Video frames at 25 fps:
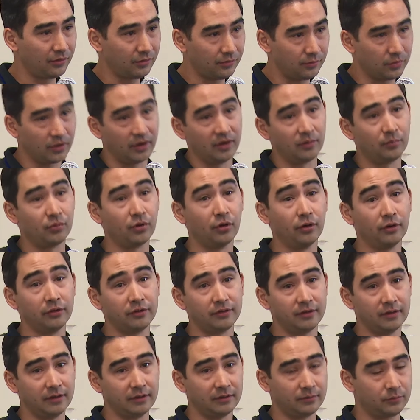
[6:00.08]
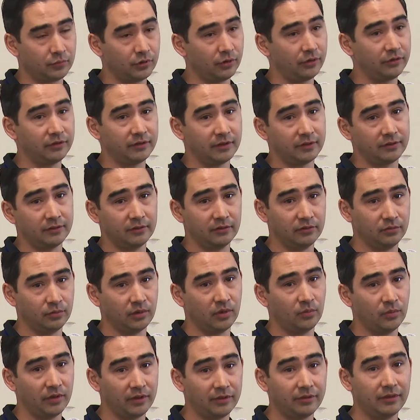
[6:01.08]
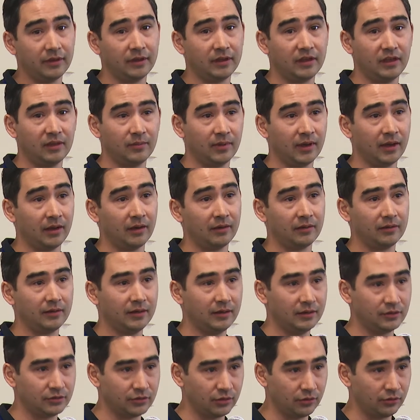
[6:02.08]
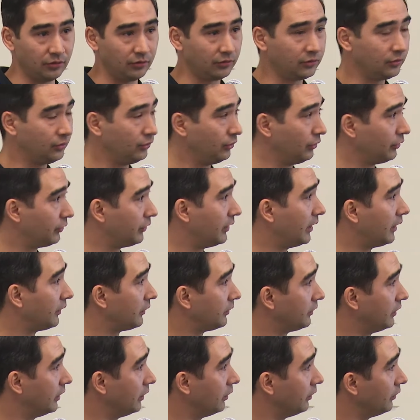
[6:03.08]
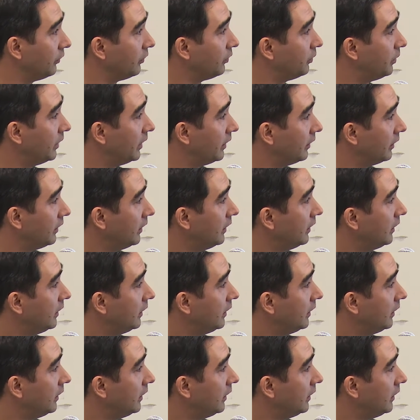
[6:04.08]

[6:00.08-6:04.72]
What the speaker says: kind of processes when we're thinking about internal tools for ourselves. But